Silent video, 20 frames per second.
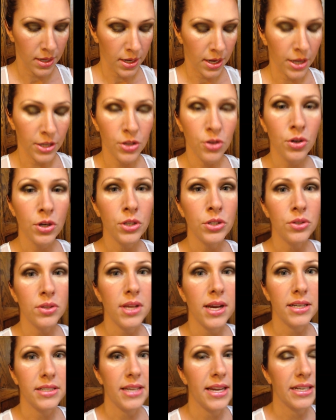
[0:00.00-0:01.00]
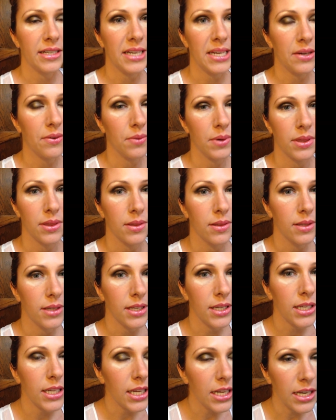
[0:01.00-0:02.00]
And you can do that technique with
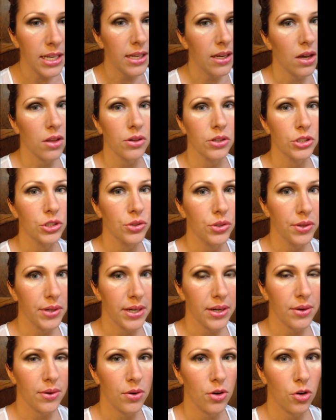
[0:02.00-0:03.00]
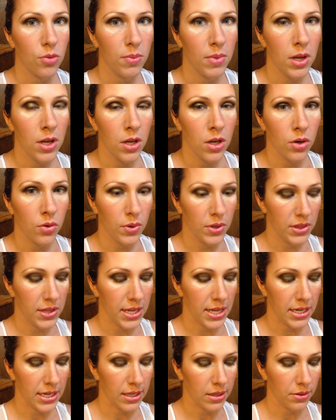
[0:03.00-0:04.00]
any colors you're doing at home, with
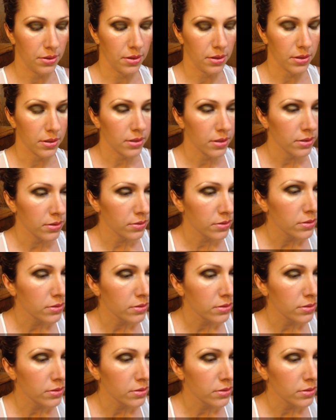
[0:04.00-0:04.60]
any look.